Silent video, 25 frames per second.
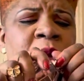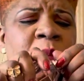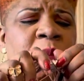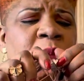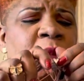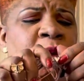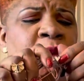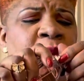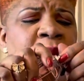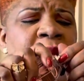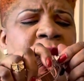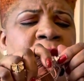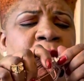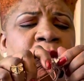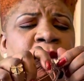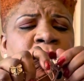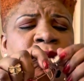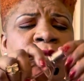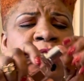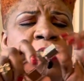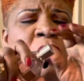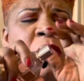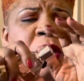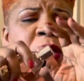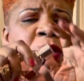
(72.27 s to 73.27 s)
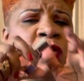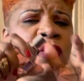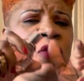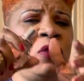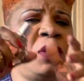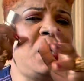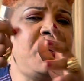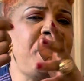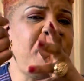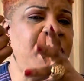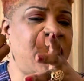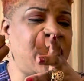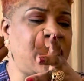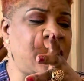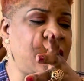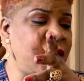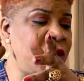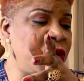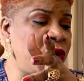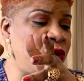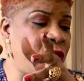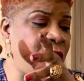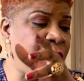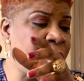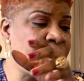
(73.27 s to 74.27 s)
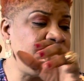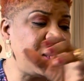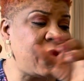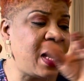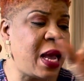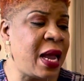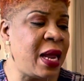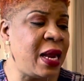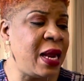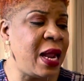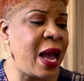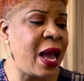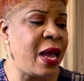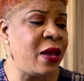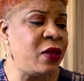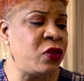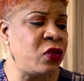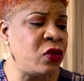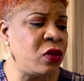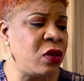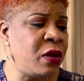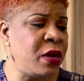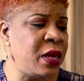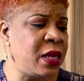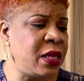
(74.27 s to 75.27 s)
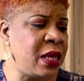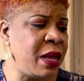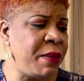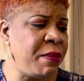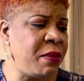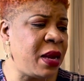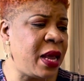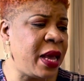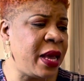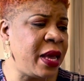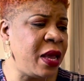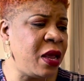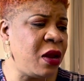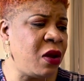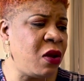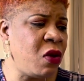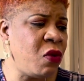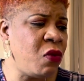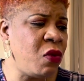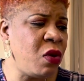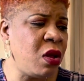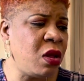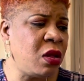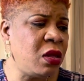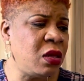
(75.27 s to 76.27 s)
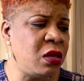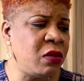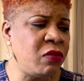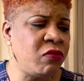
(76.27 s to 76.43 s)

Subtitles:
But when I was going through the Macy's website, I saw it. I'm like, you know what?